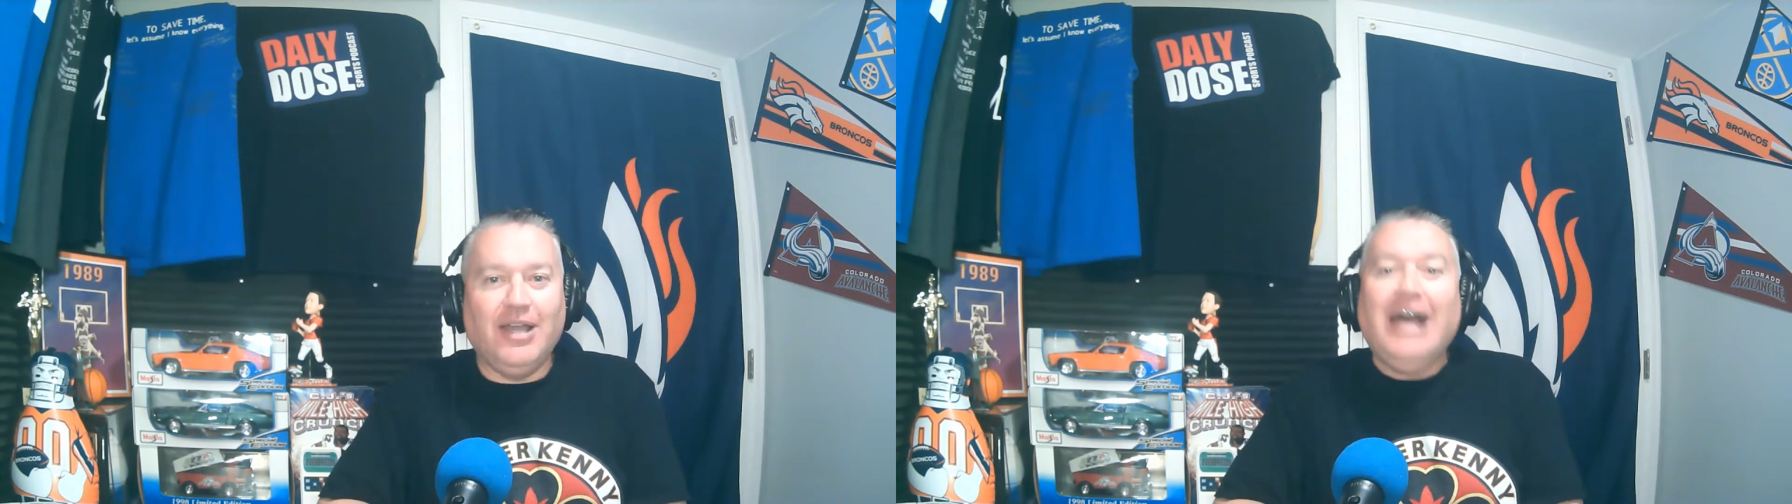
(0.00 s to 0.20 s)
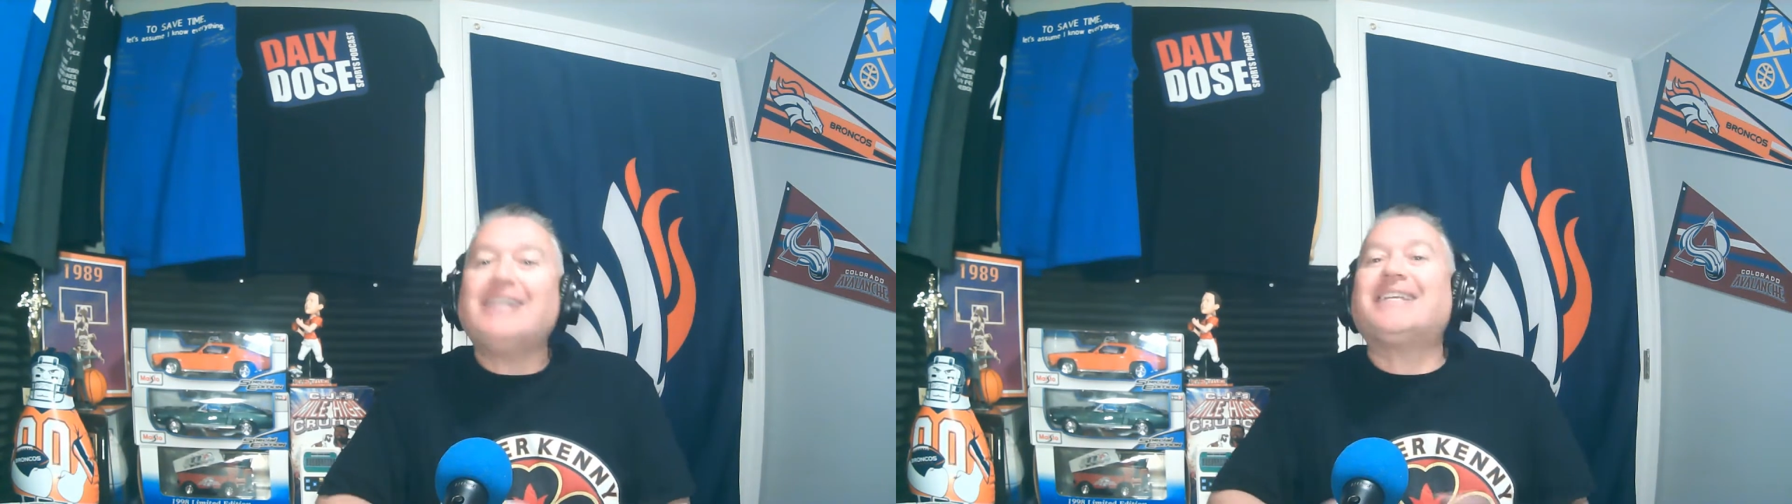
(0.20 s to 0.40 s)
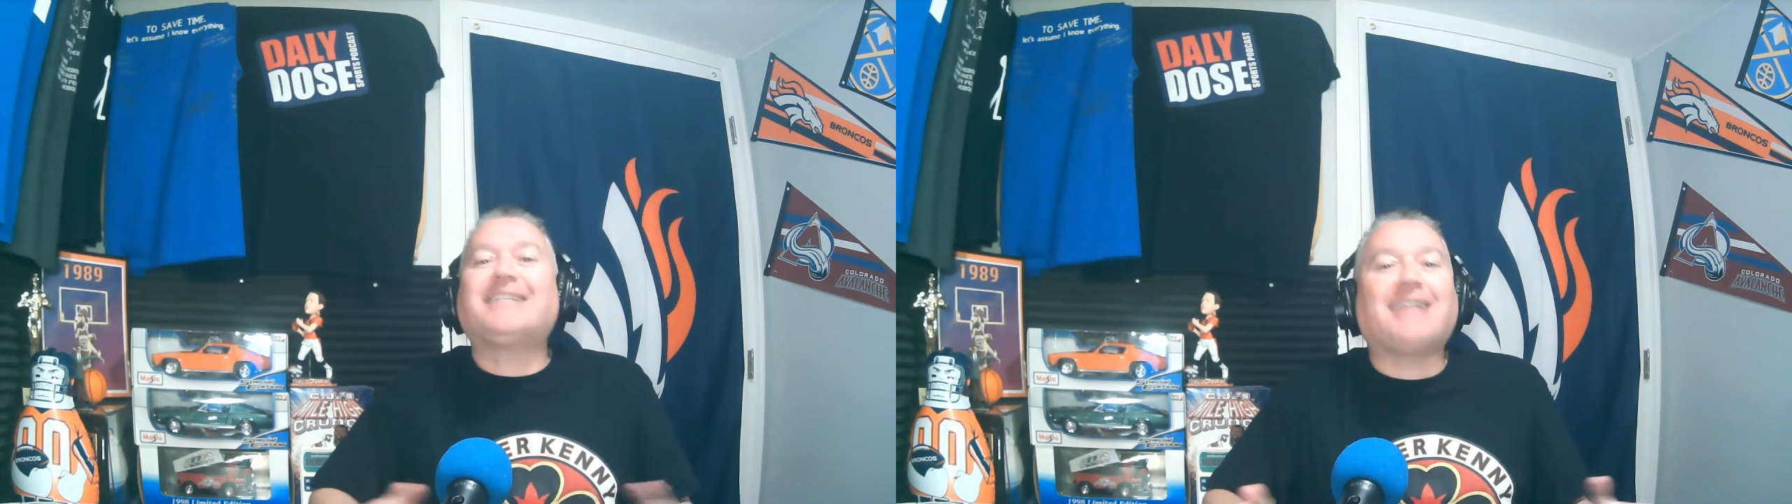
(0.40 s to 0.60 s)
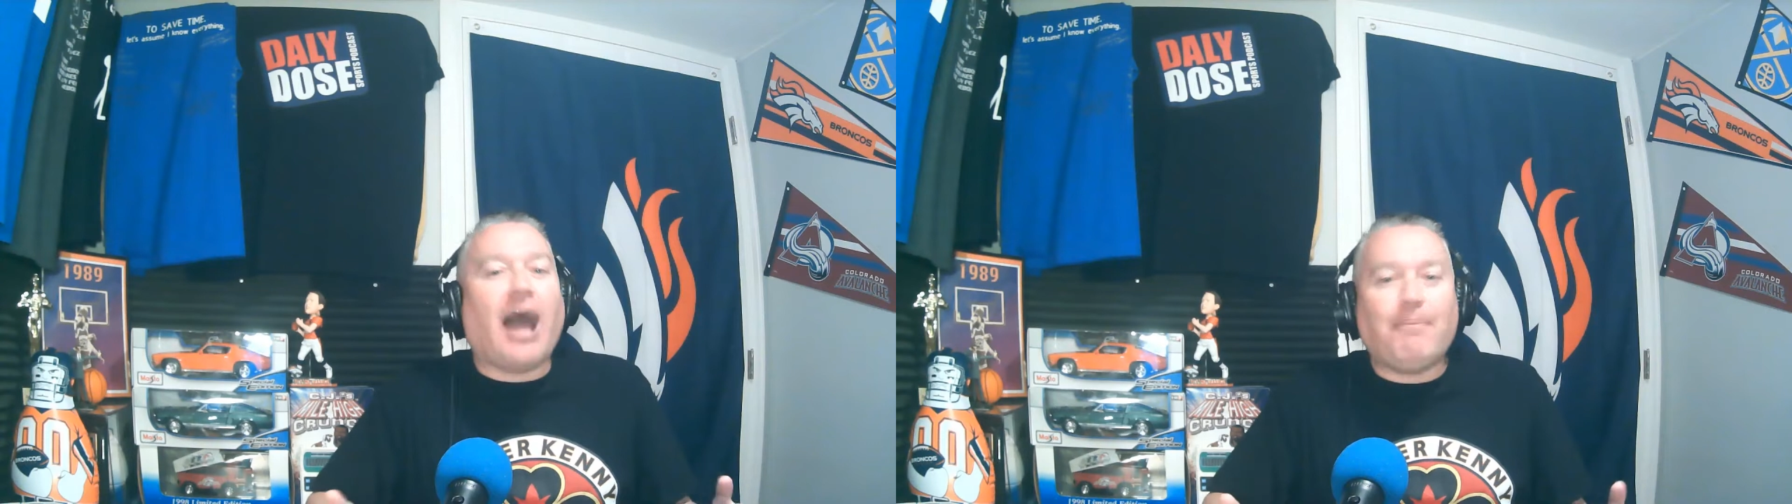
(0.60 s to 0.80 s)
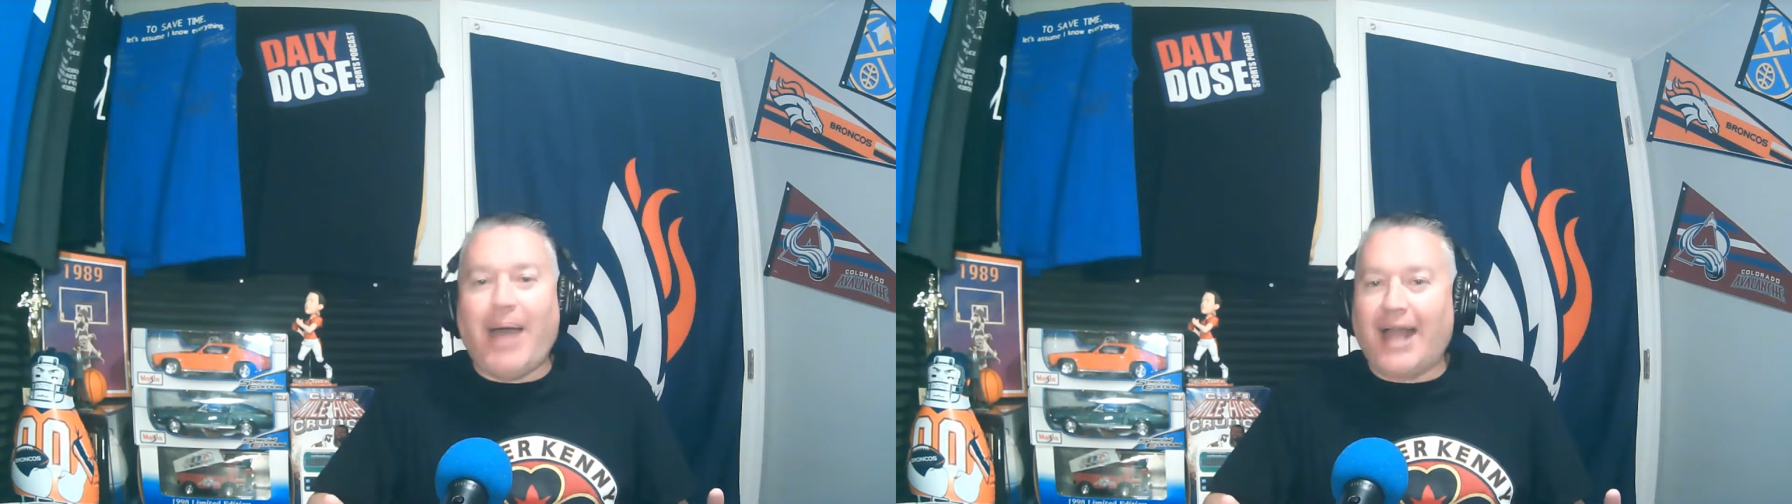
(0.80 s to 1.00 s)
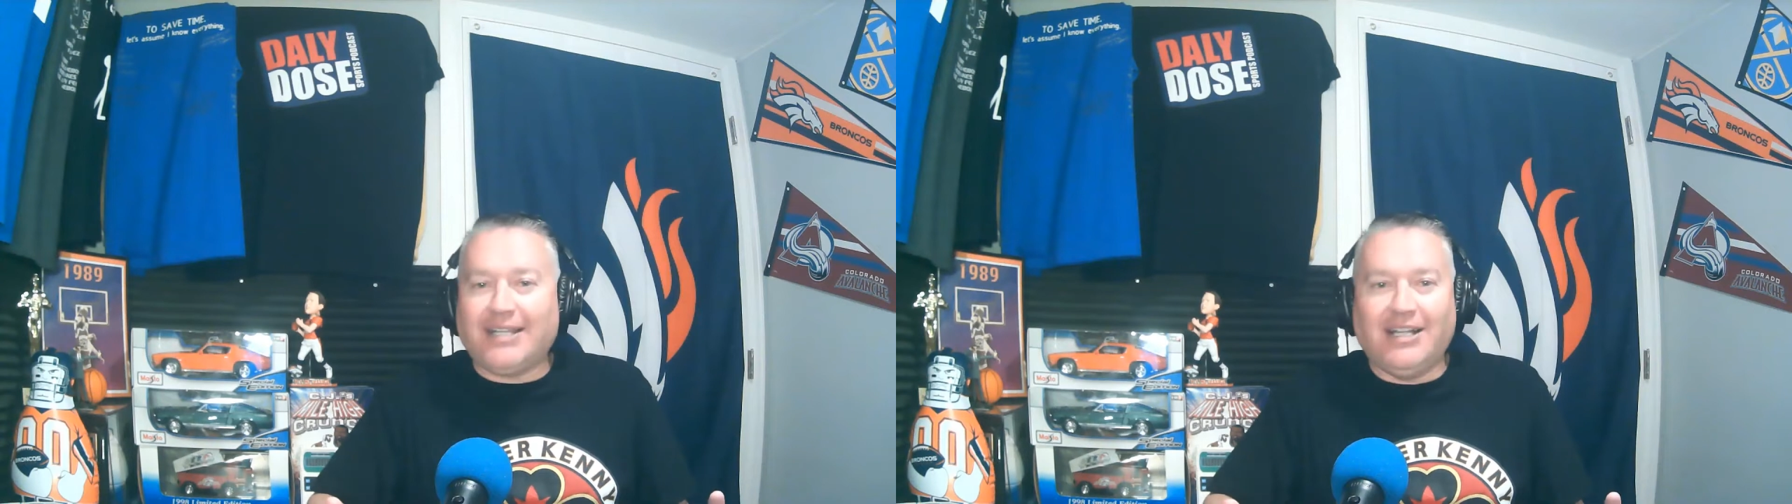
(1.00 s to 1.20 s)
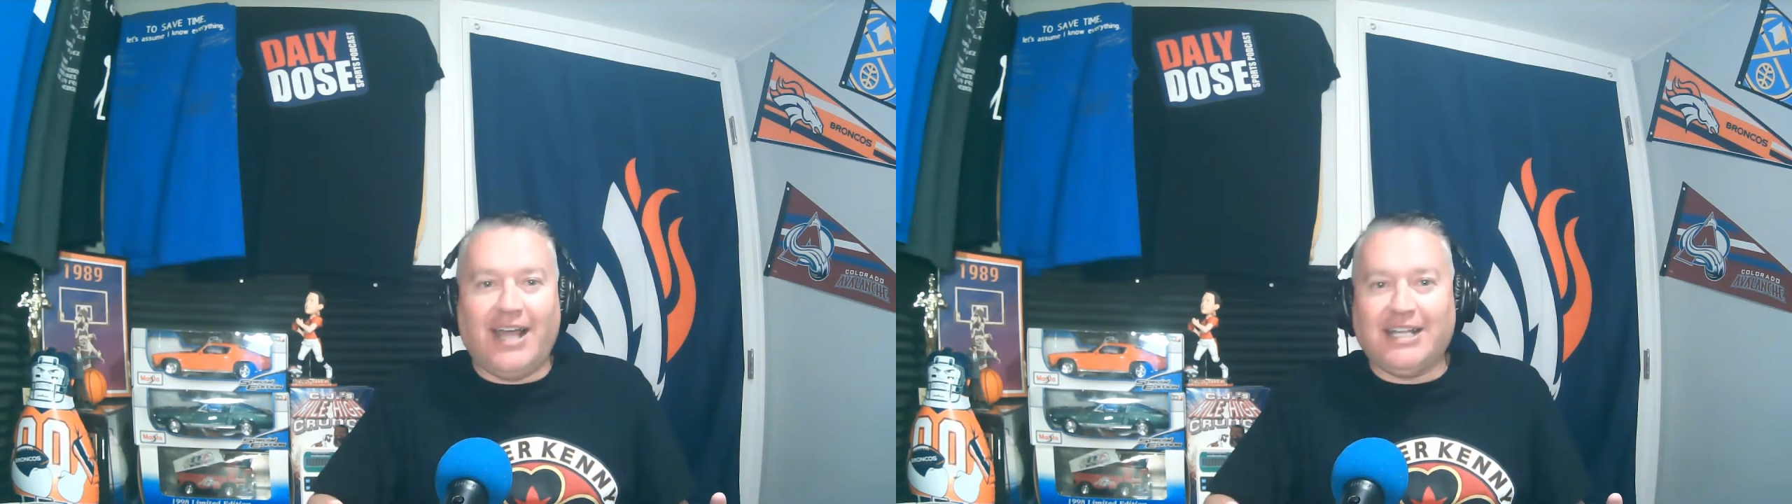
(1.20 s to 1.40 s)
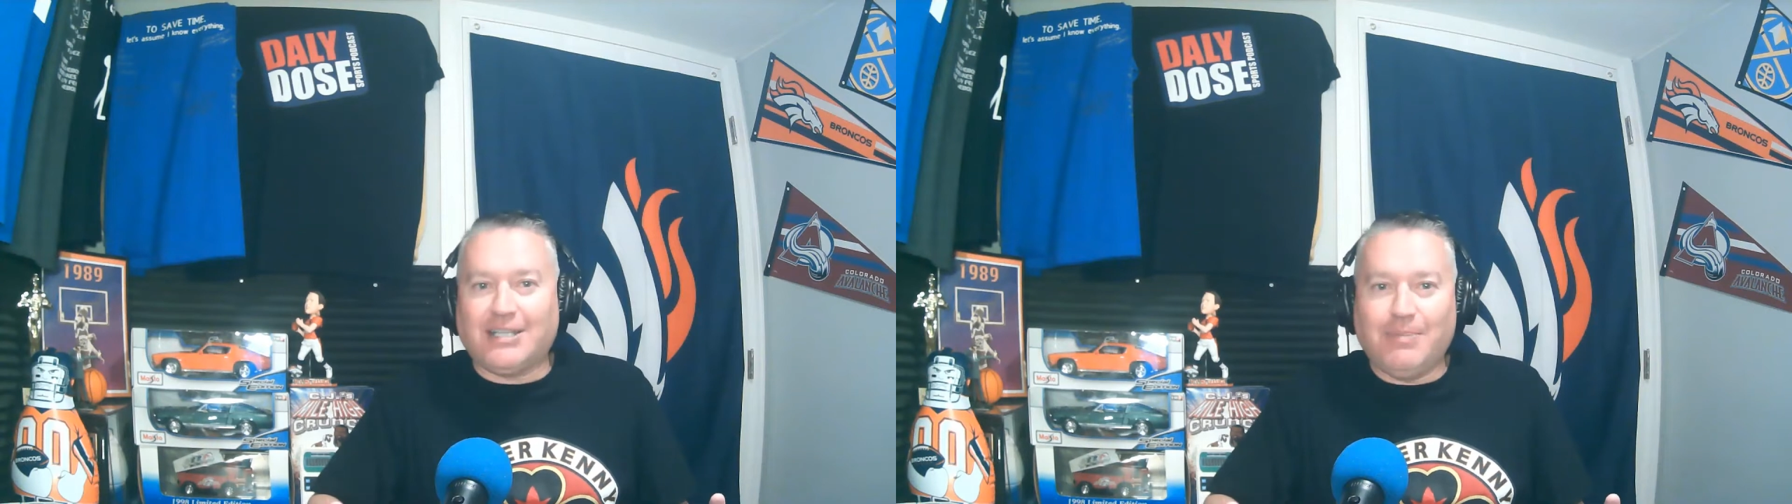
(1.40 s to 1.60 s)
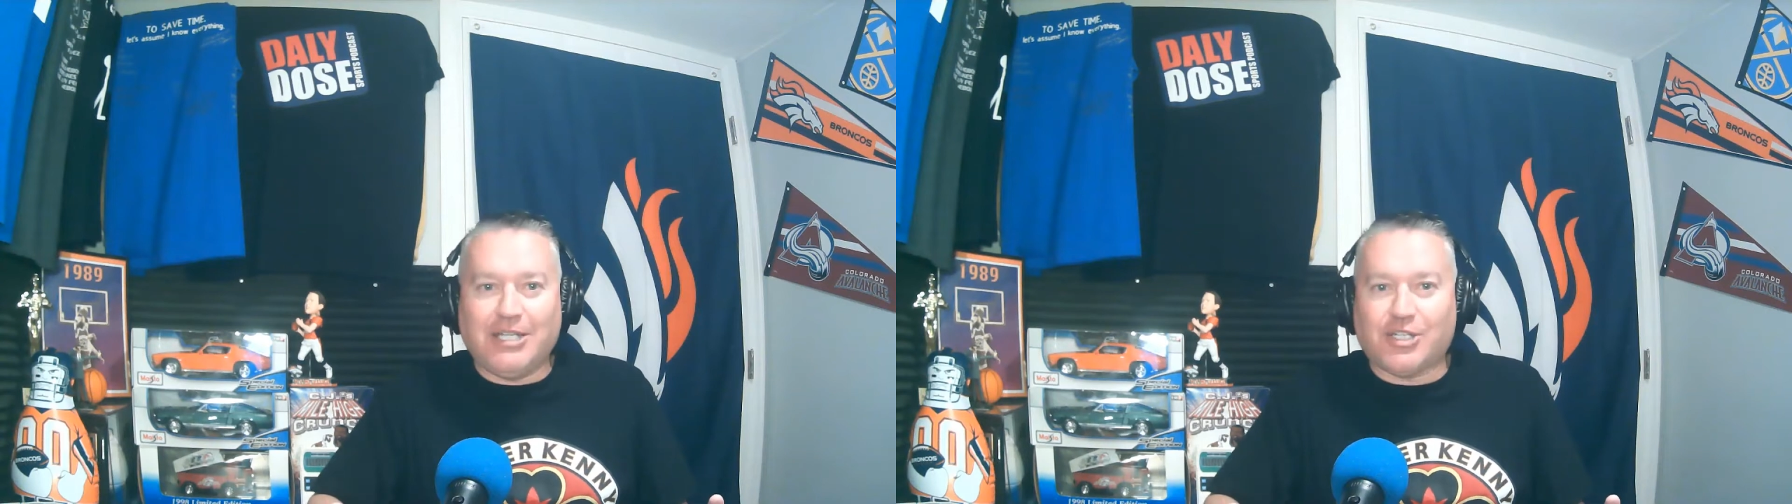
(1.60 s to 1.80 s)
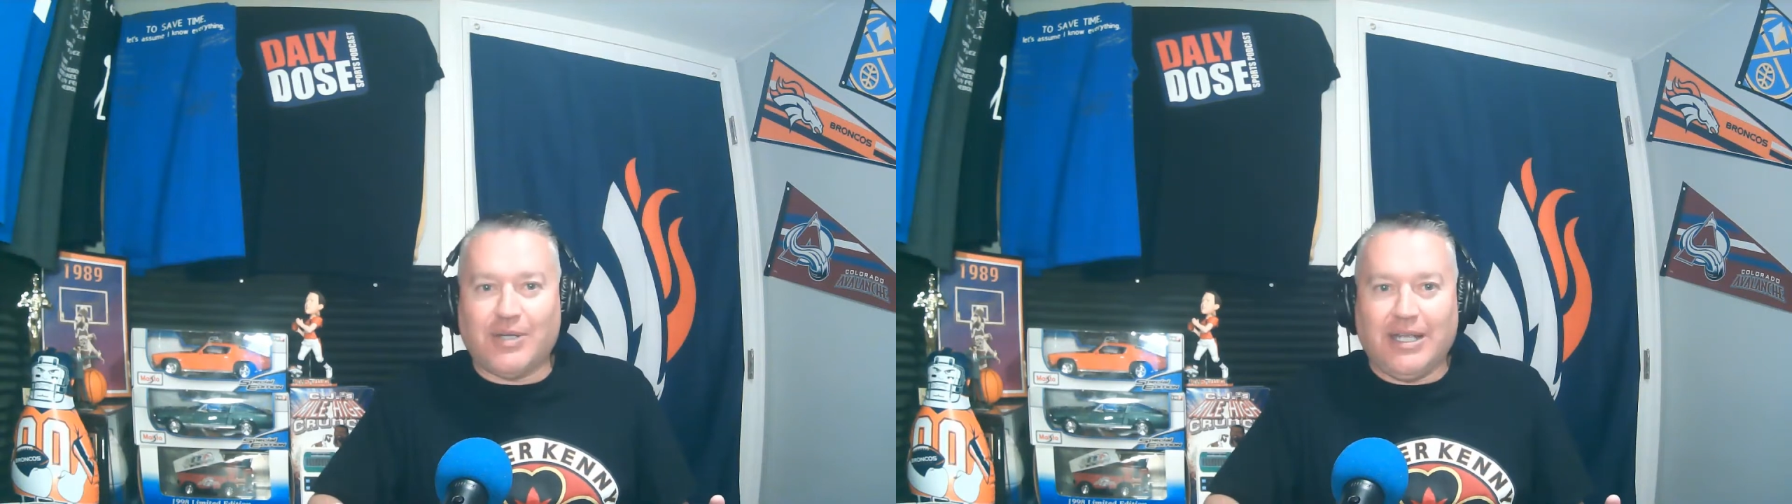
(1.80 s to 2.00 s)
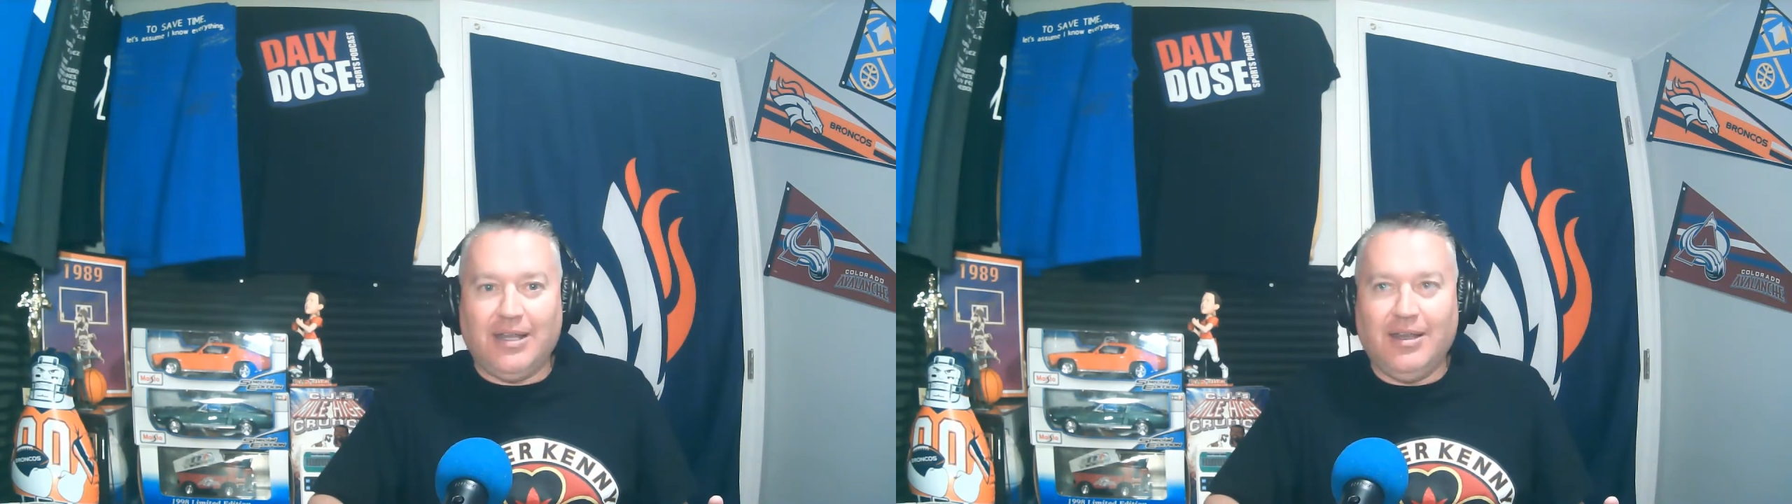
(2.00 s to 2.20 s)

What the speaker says: Stop acting like it's a mystery.